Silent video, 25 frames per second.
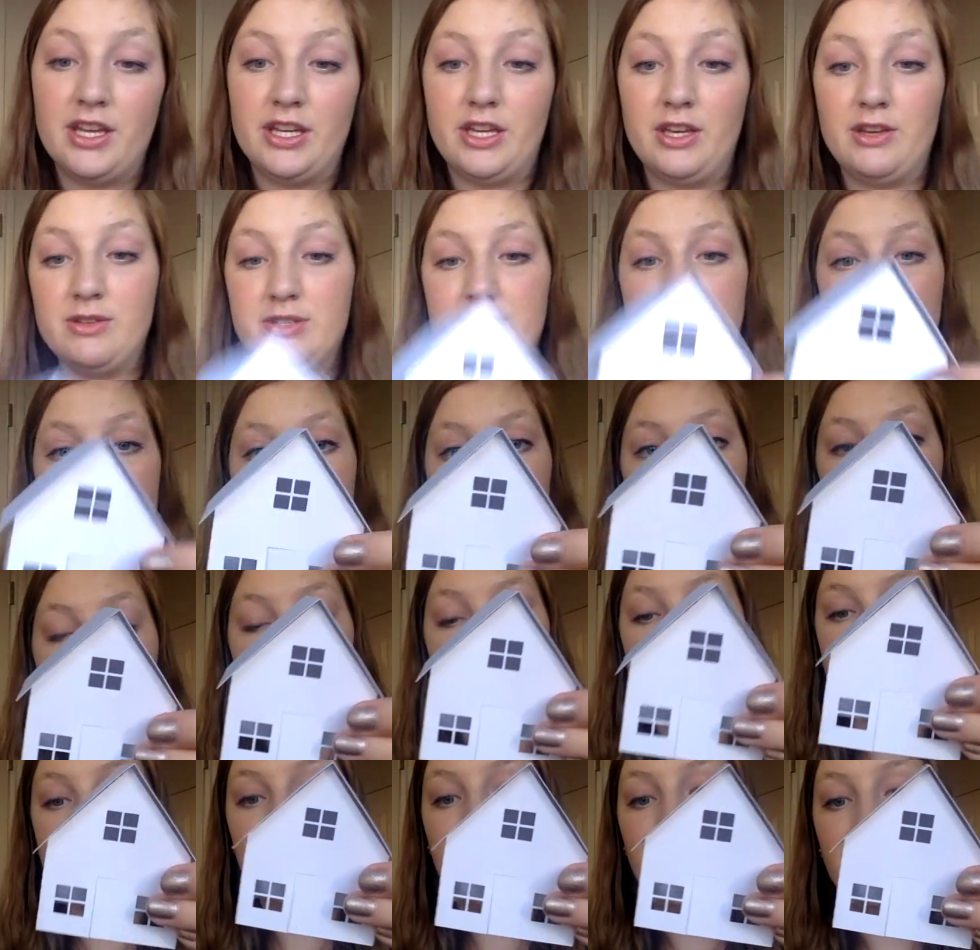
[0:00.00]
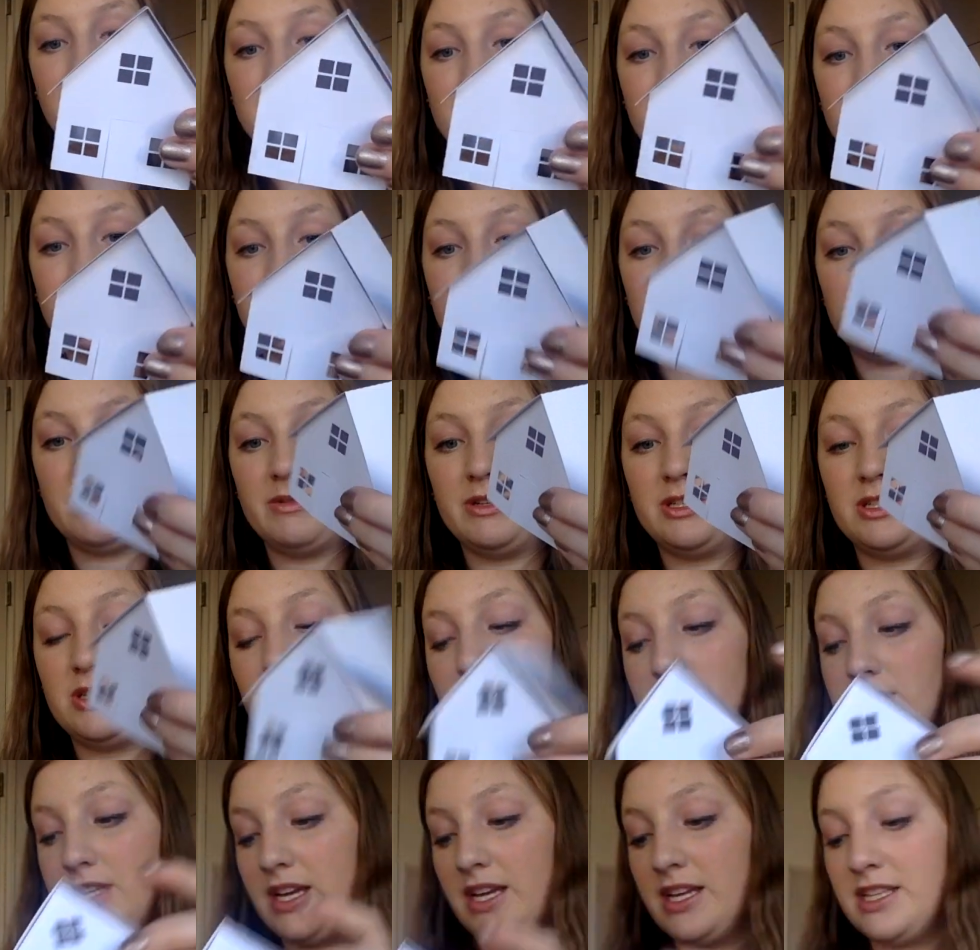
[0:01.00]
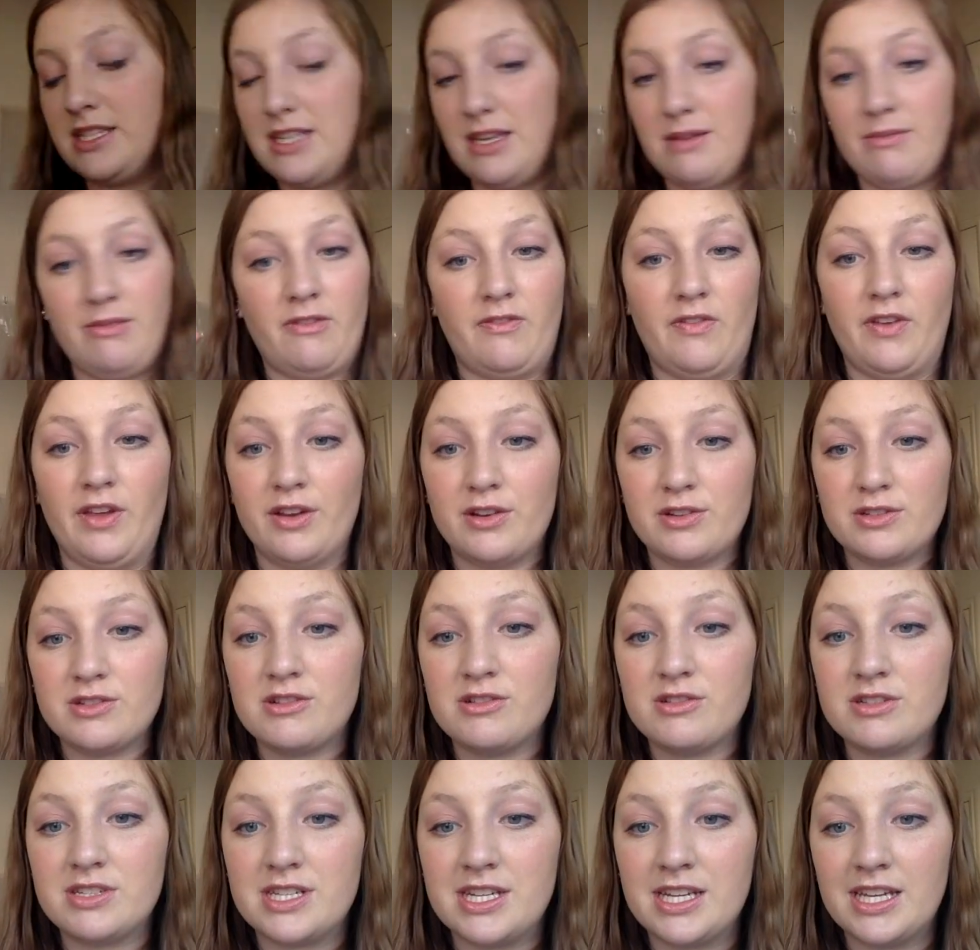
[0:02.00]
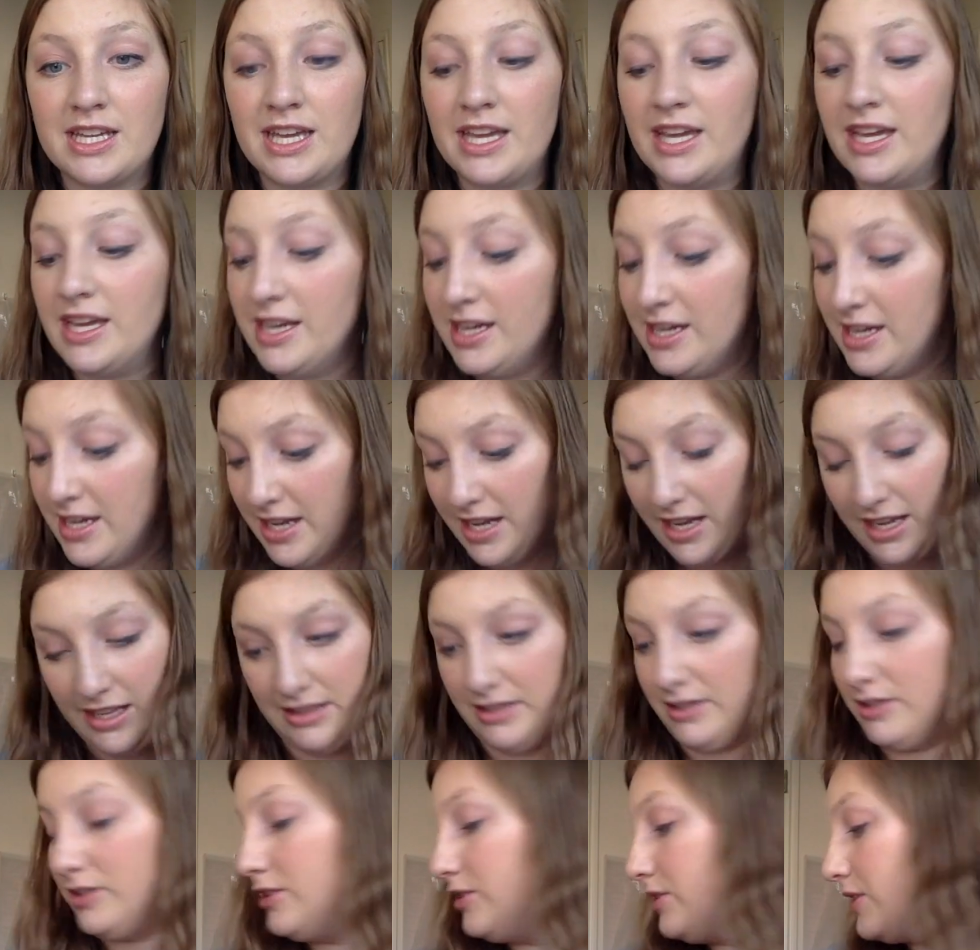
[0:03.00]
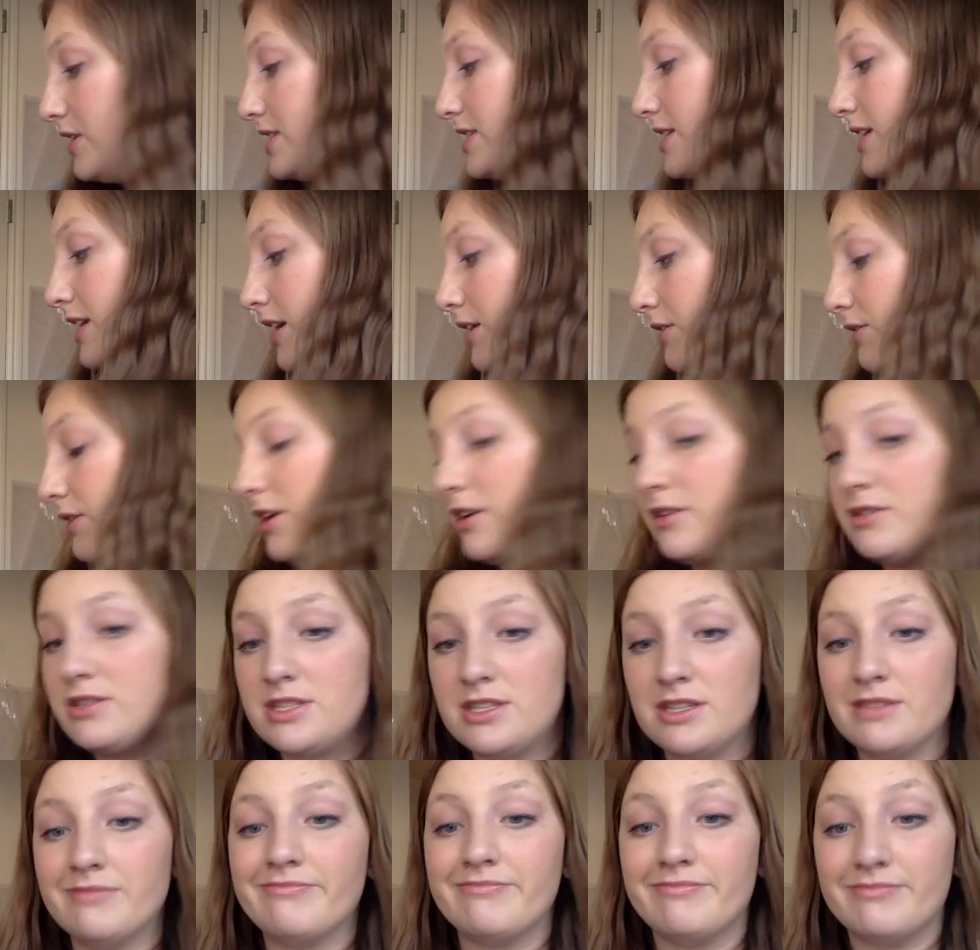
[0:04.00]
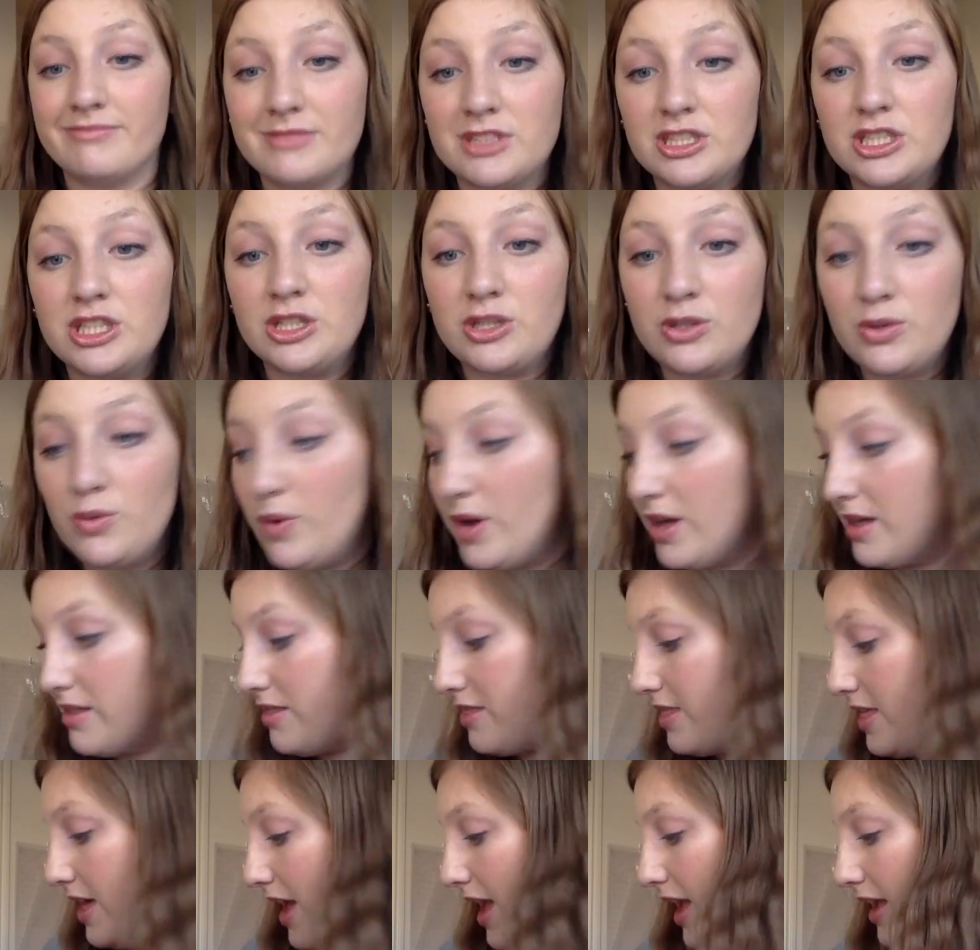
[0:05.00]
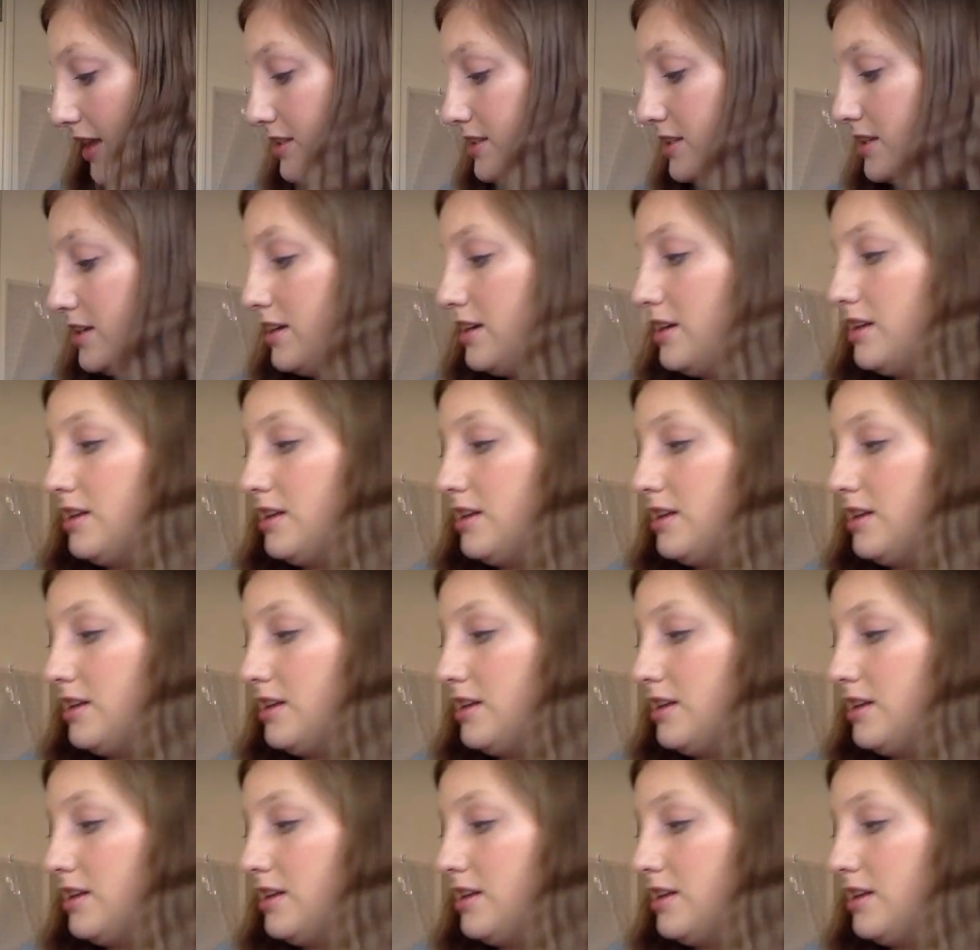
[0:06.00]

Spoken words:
use that, because that house took me 2 seconds and my fingers aren't sticky and the glue doesn't get gross. Do that.